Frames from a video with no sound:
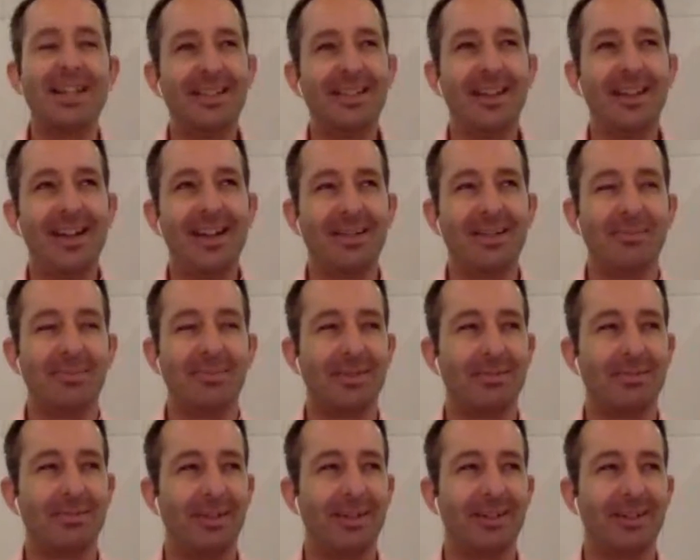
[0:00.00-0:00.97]
times.
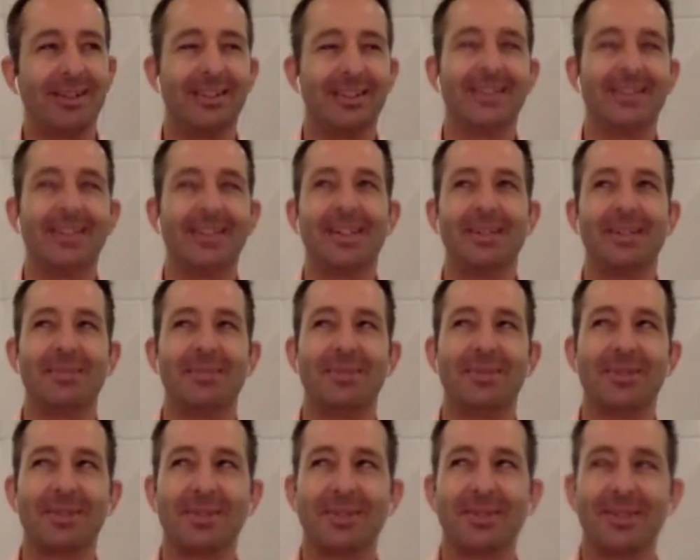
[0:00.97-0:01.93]
Apparently,
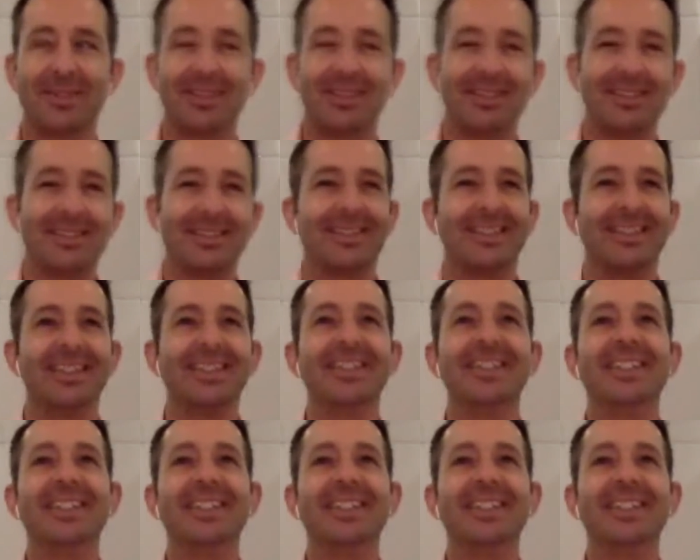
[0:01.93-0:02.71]
times are quite interesting.